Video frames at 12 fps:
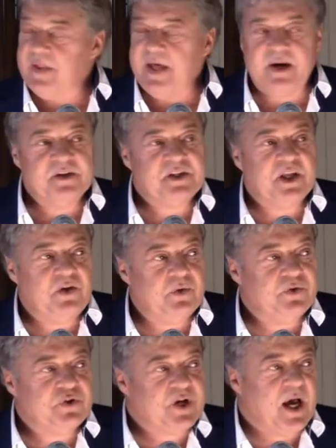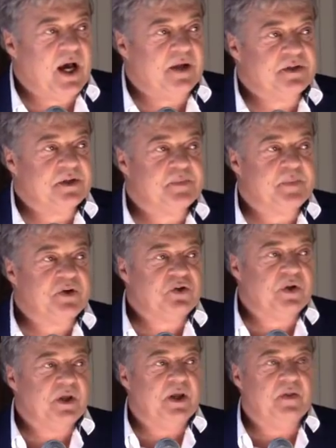That is a huge cost,
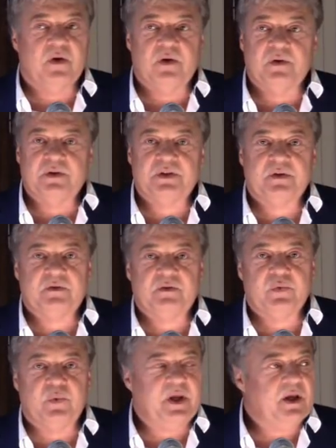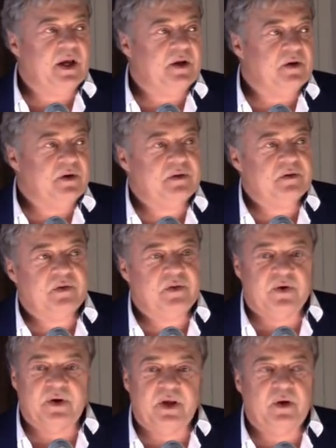especially those 28 or
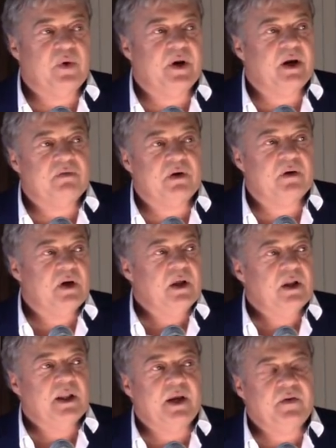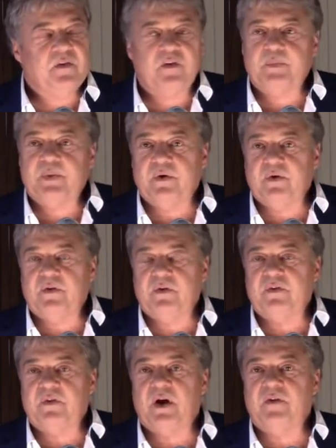30 whatever licensed
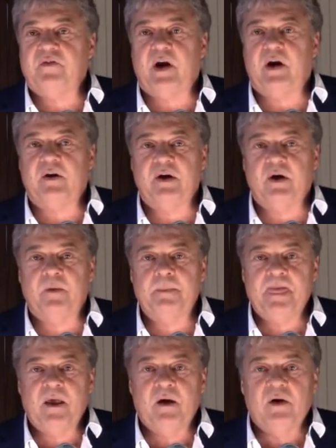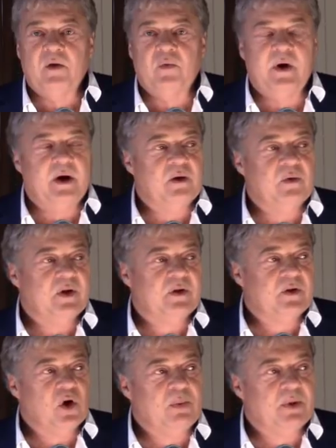producers in Ontario, where
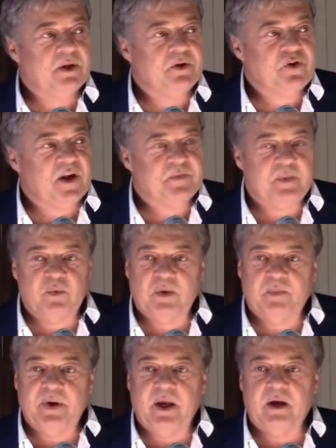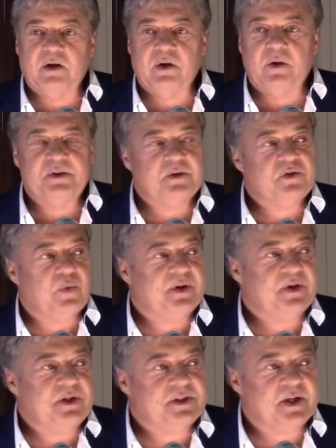with global adjustment we're paying close to
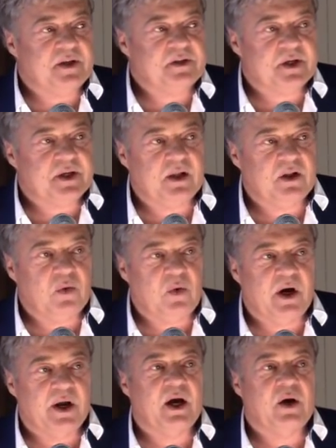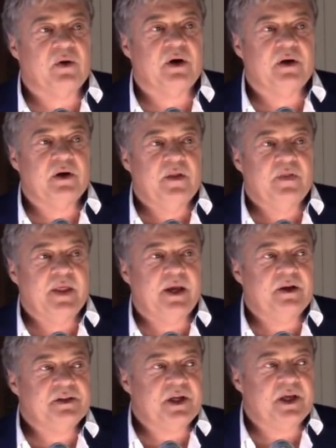20 cents a kilowatt hour.
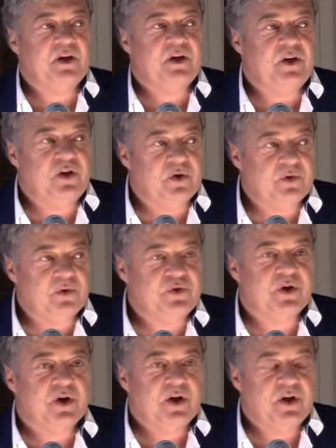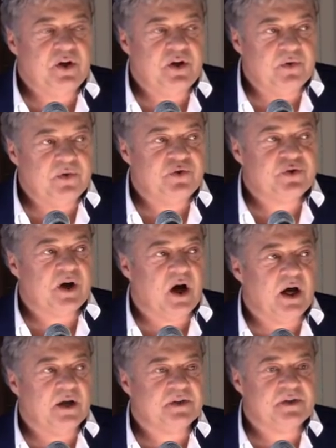That is a huge, huge
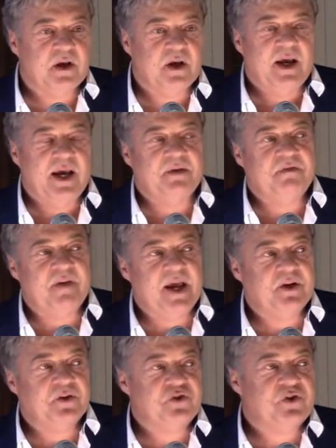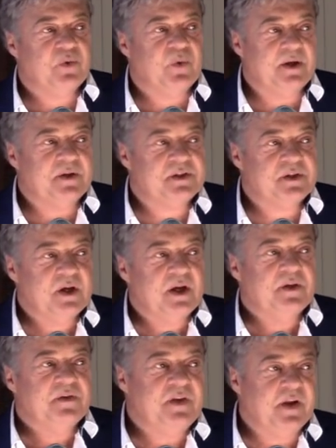cost advantage to us,
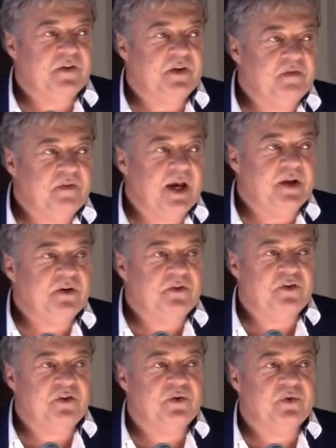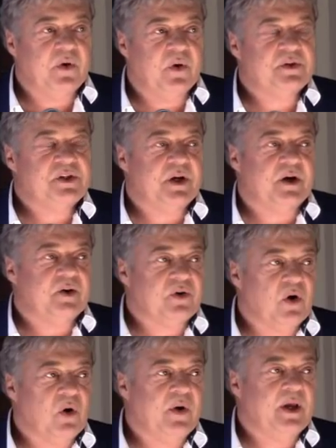disadvantage to those that are
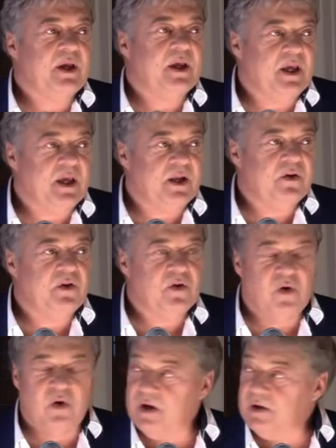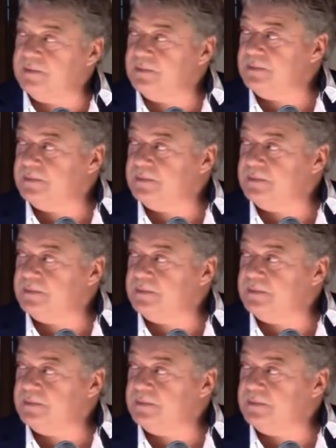growing indoor.